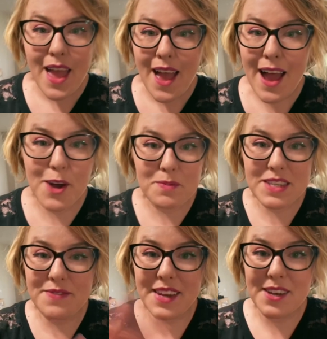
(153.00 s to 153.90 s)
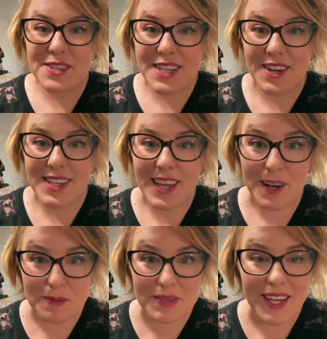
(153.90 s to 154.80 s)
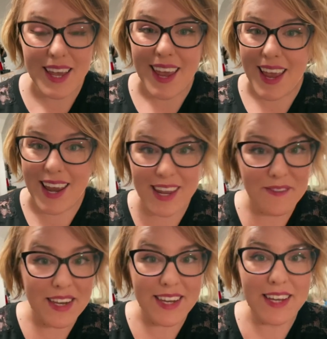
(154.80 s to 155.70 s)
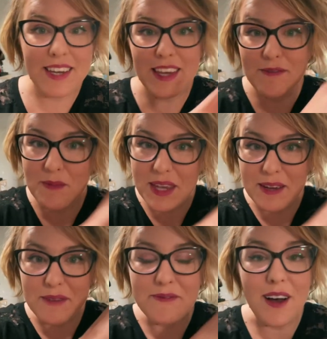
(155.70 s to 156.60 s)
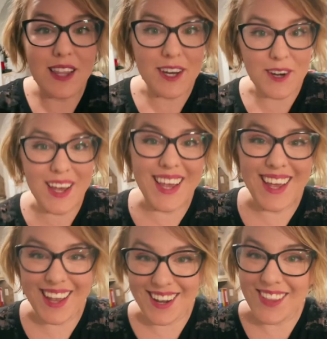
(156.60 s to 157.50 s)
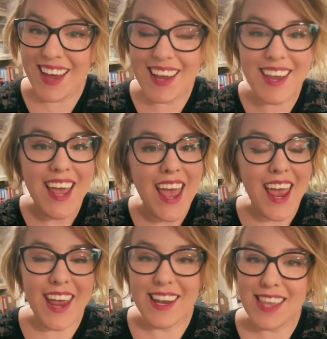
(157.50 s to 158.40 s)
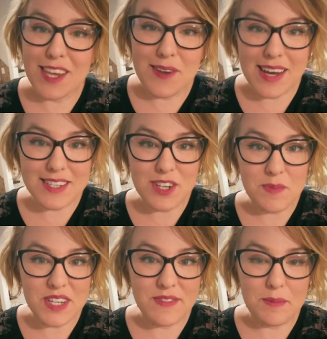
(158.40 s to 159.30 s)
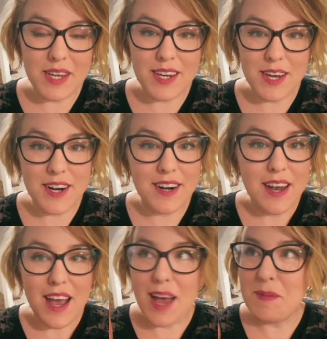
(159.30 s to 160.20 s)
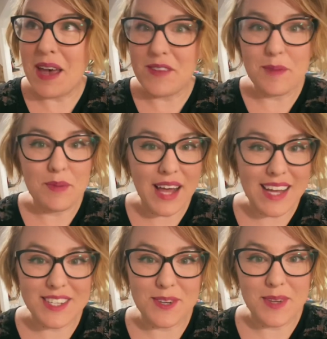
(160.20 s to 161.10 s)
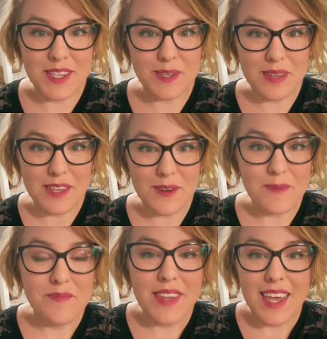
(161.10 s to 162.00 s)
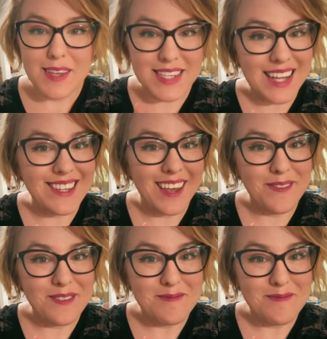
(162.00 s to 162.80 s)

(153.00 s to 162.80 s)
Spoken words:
I hope this video series helped, and if it did, give me a follow and a like, and thank you guys so much for being here. I'm having a blast doing this with you. Stay safe.